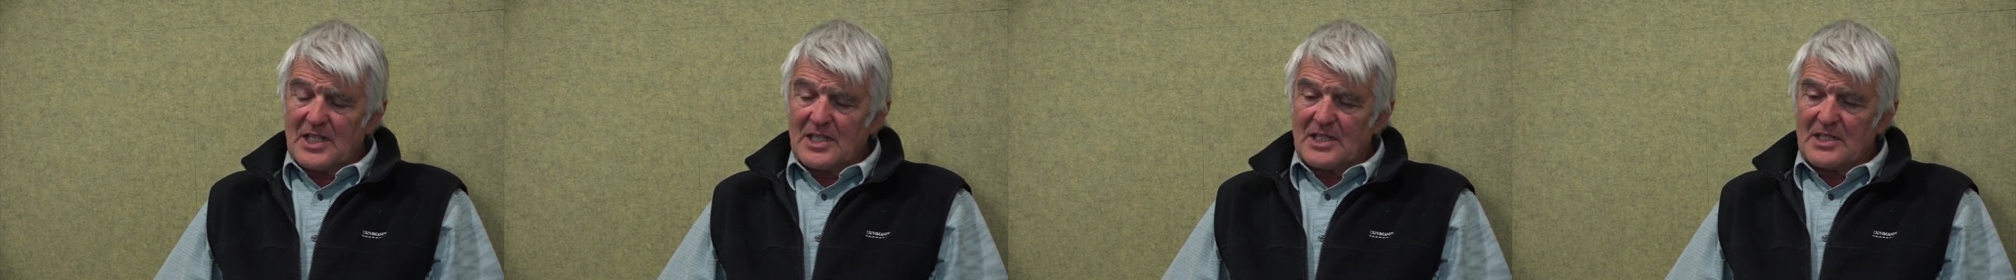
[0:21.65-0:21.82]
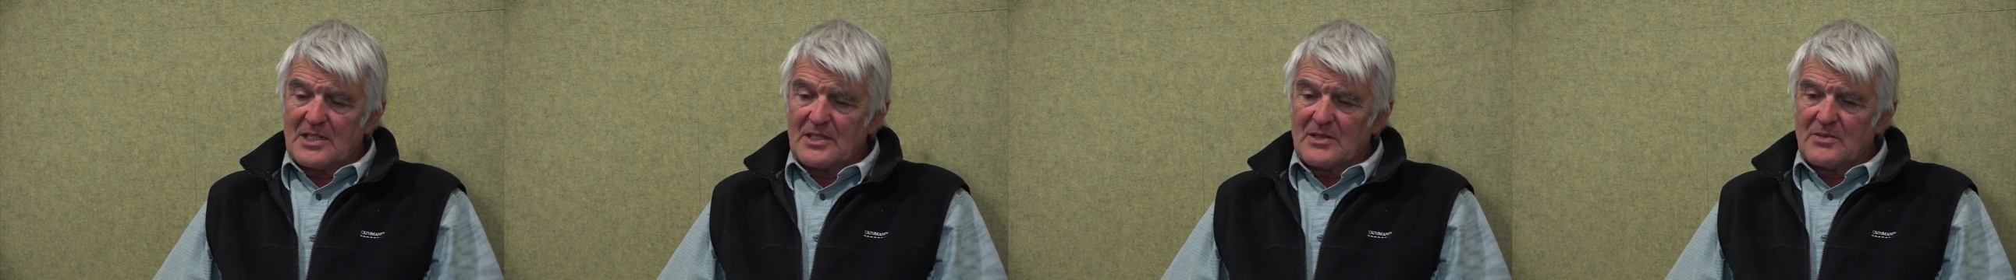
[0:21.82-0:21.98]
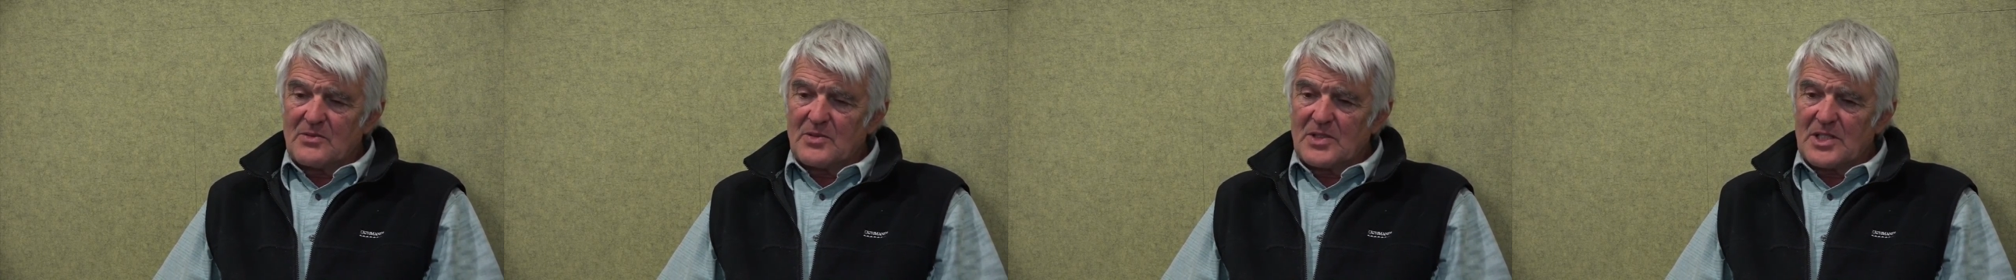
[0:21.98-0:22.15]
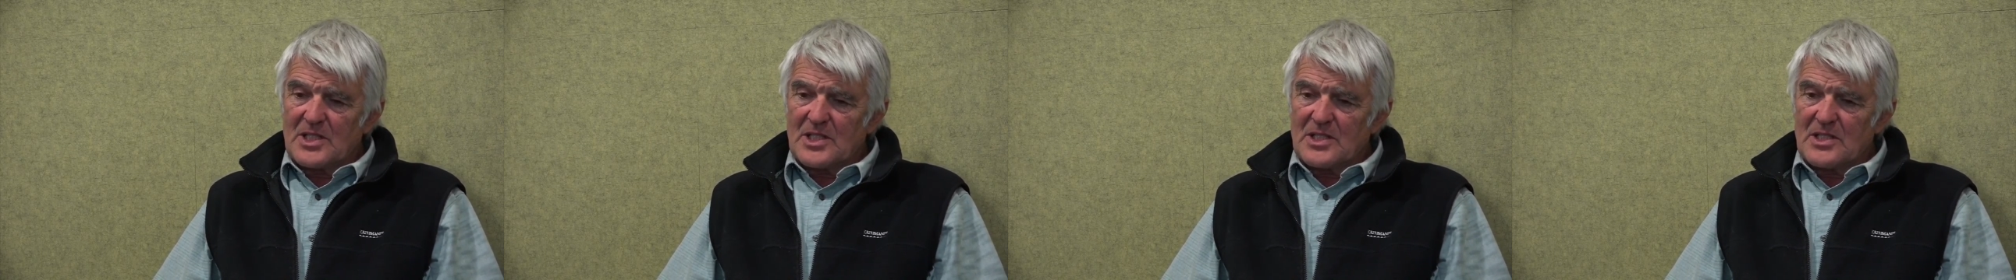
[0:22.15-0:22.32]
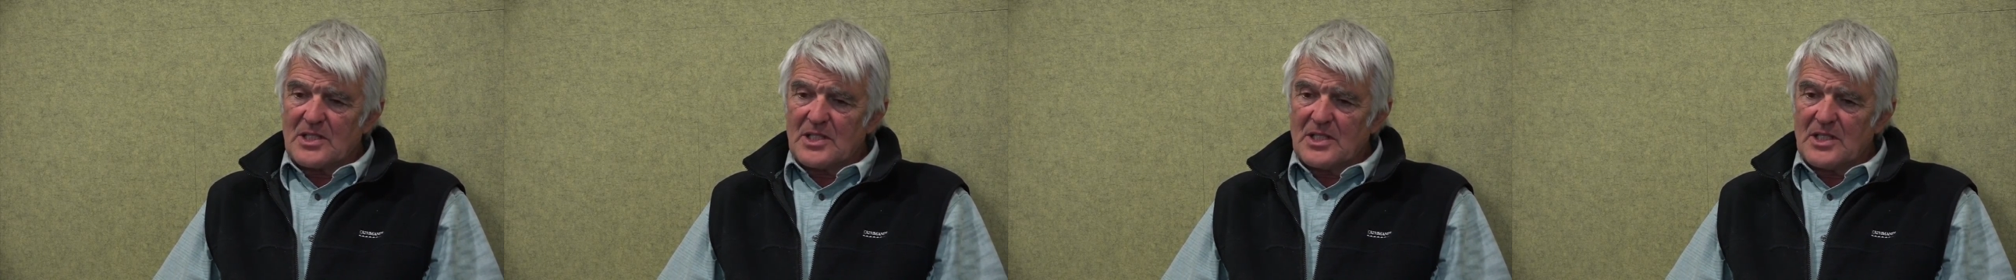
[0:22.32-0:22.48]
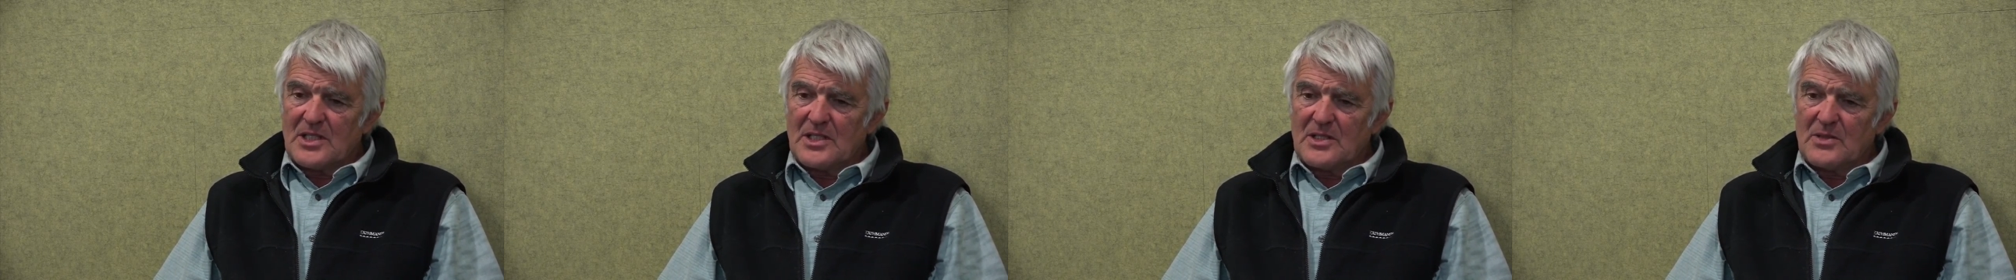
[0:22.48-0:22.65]
it was
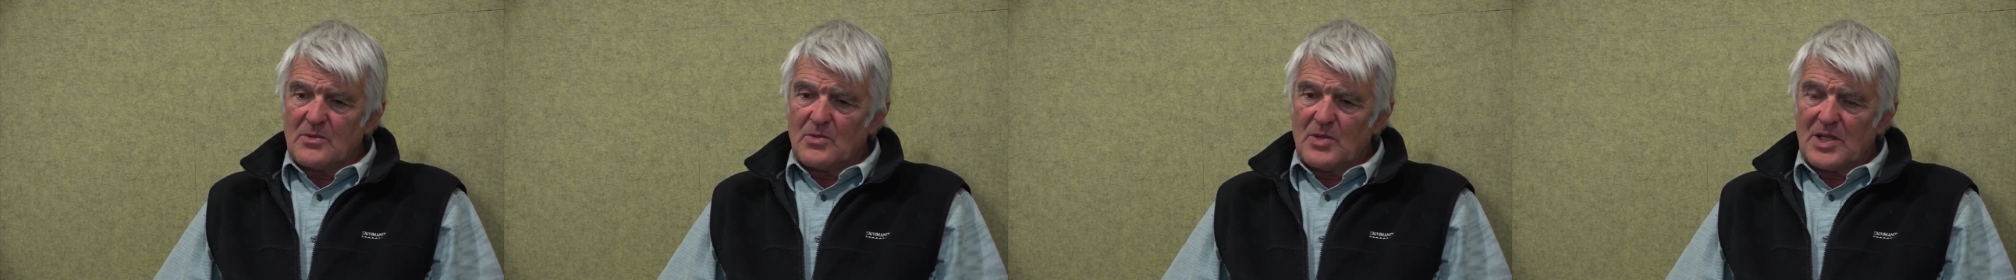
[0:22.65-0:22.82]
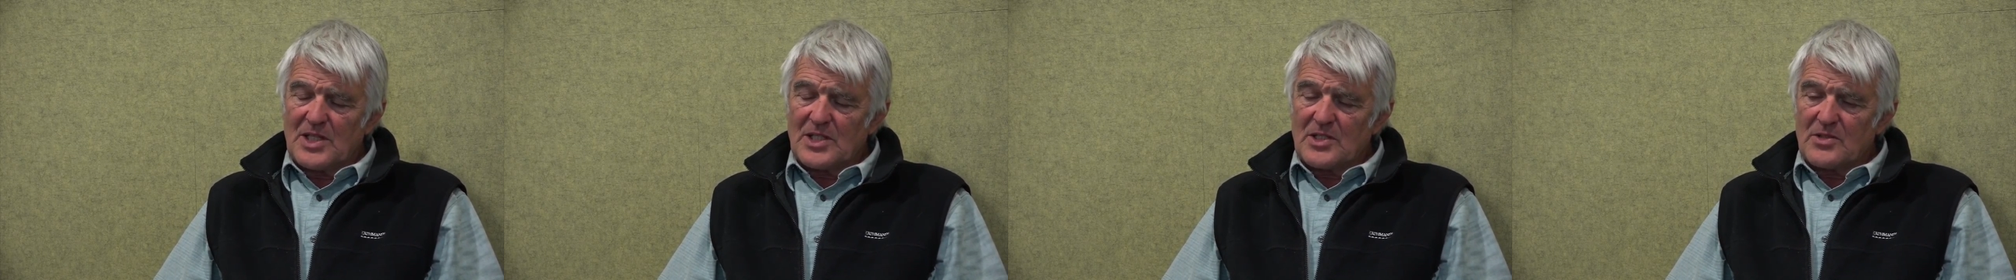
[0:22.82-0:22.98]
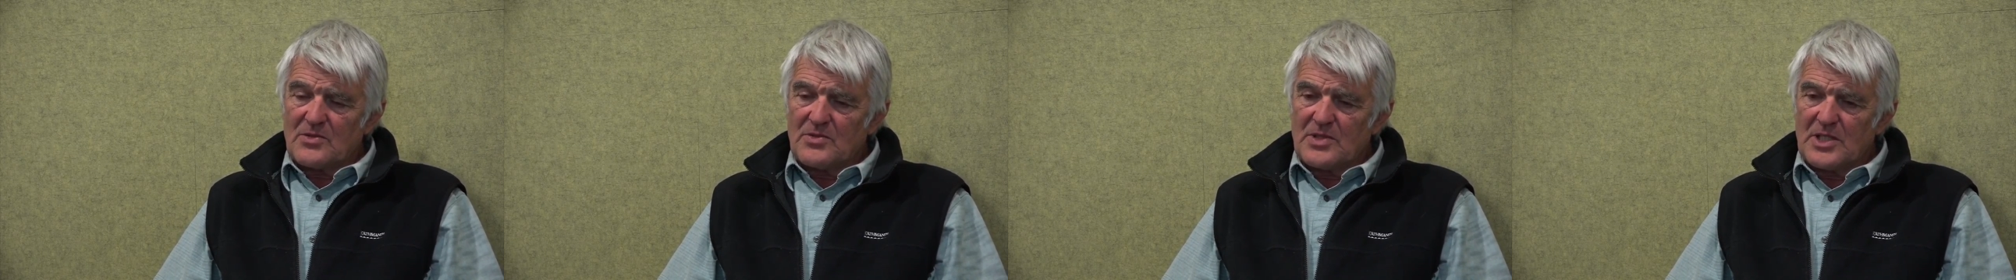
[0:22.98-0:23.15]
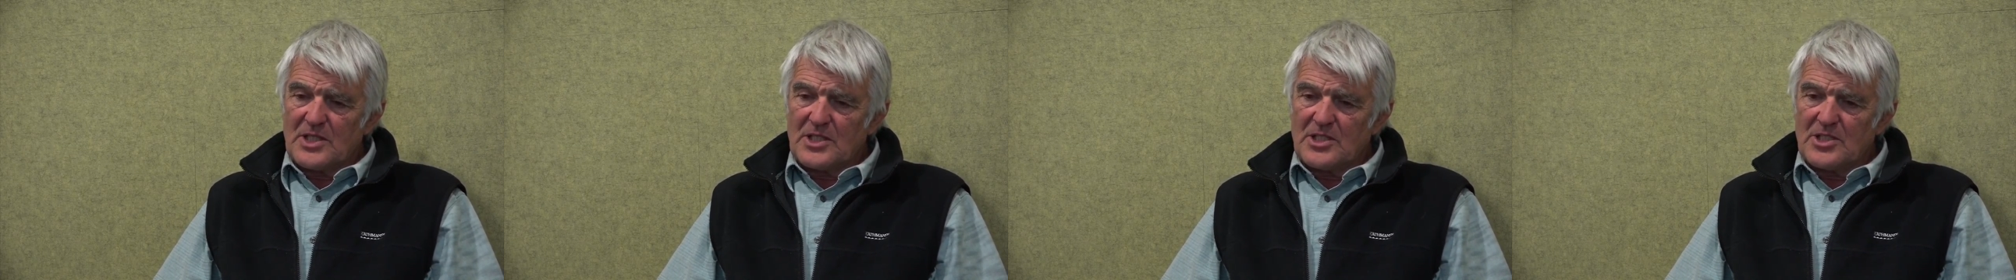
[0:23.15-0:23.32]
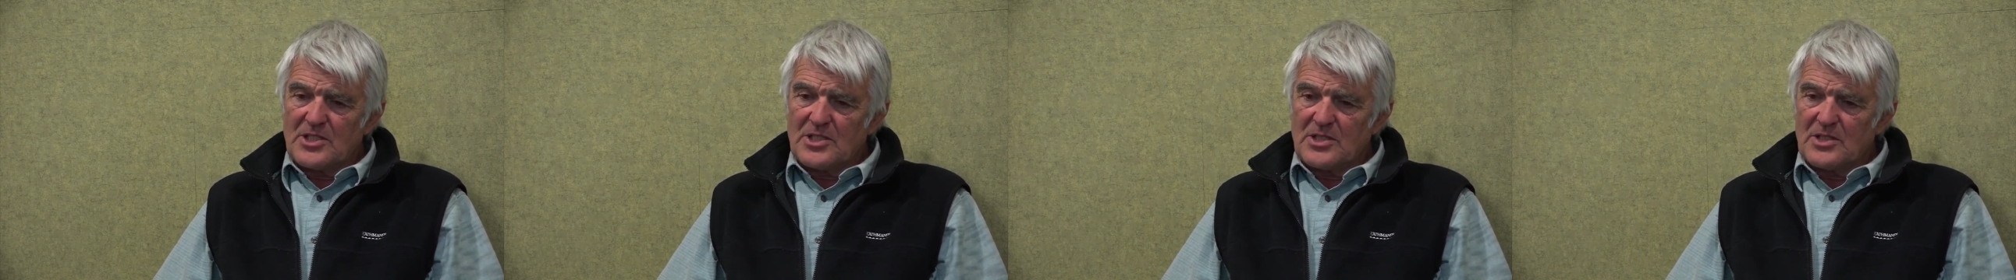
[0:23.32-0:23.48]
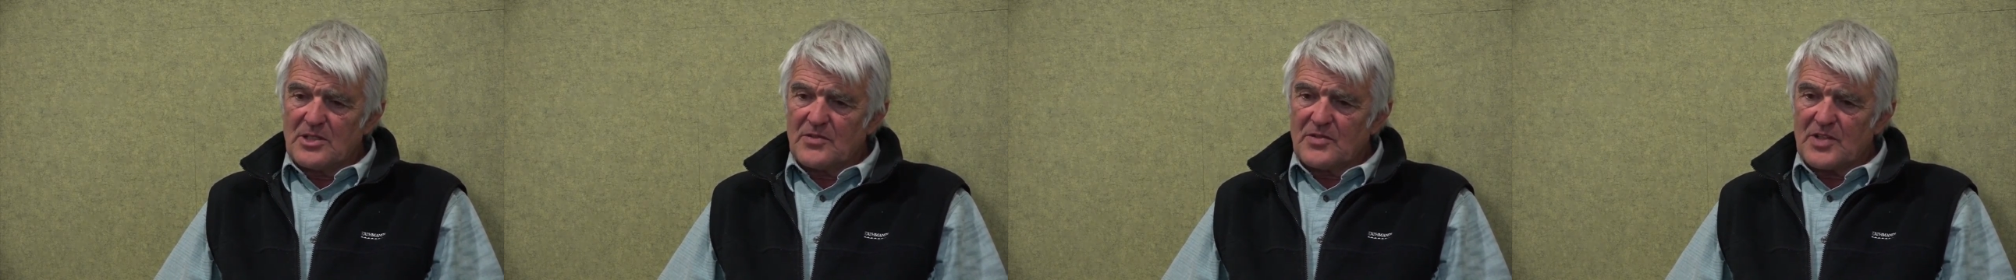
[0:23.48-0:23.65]
the West Ridge